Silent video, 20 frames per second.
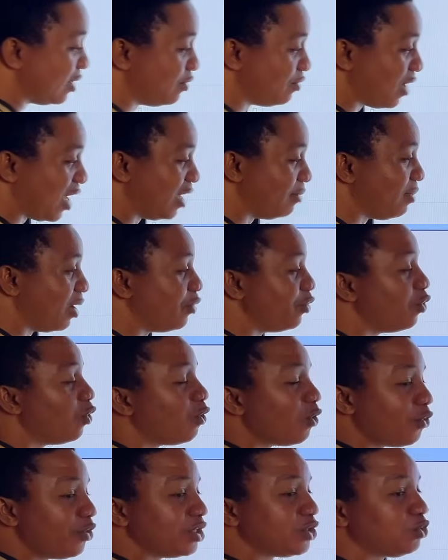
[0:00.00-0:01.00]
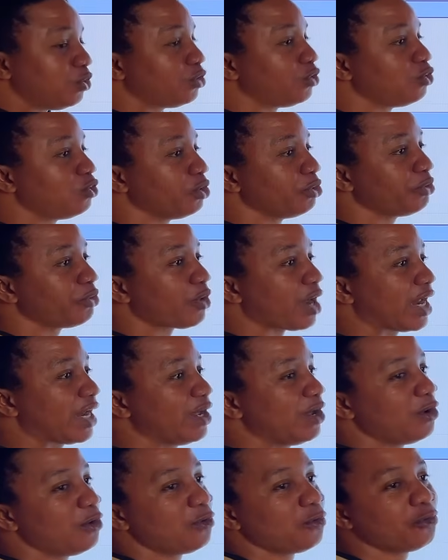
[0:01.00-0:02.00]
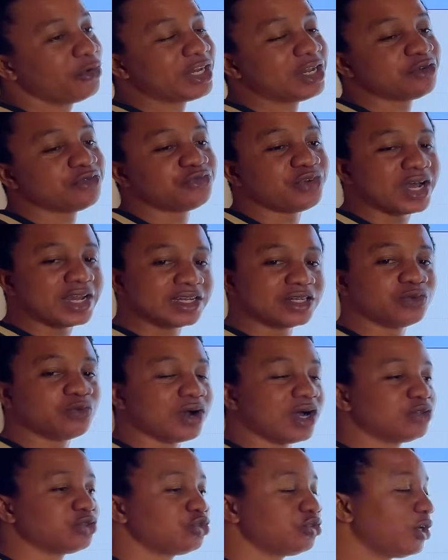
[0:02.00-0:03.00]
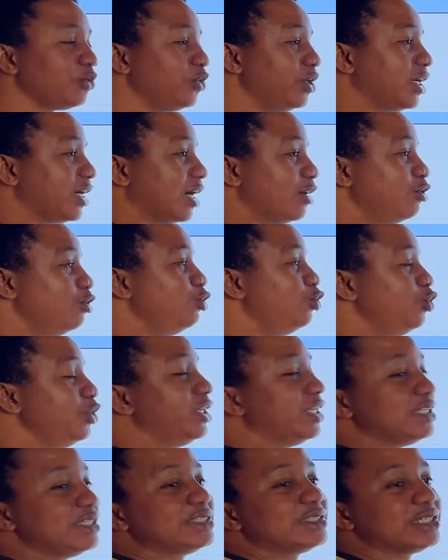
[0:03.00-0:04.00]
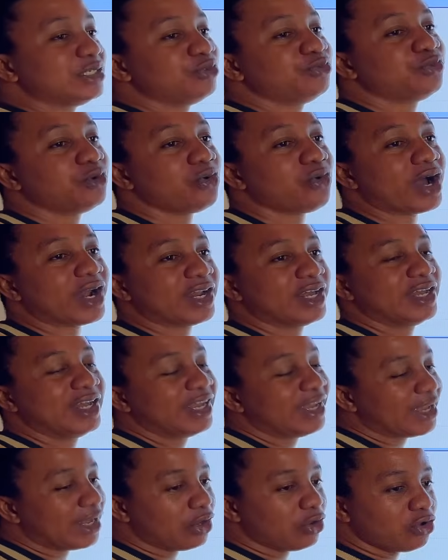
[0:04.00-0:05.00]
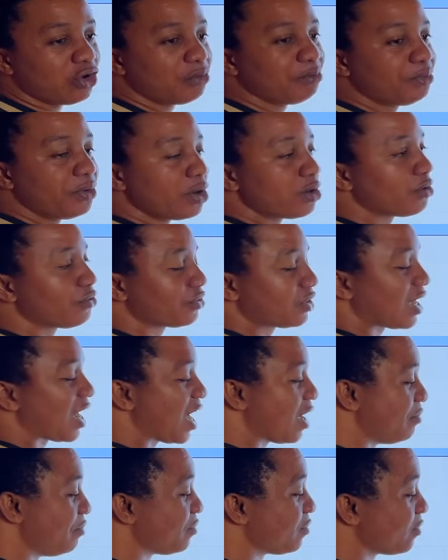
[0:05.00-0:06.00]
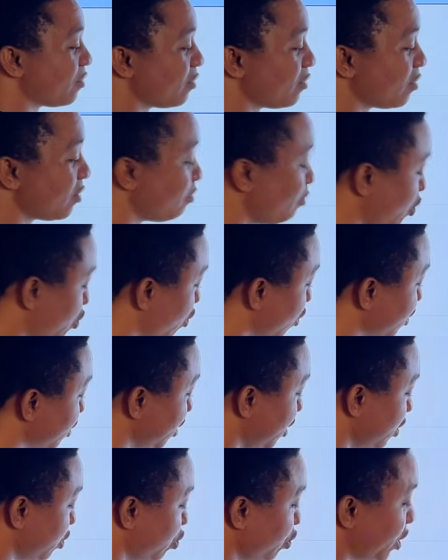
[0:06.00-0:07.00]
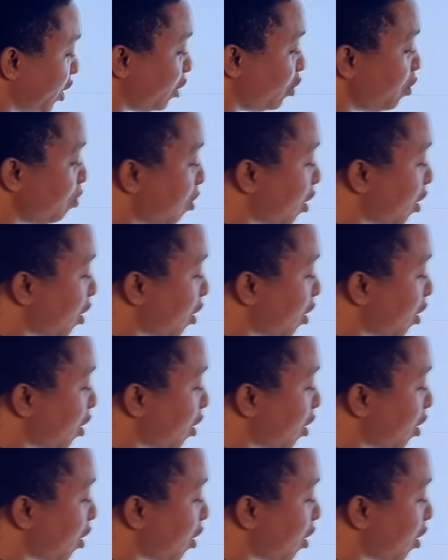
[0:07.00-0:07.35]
invalid, but we're always going to go with what? With the valid one, so that we can do this thing for what? A long period of time. Because today you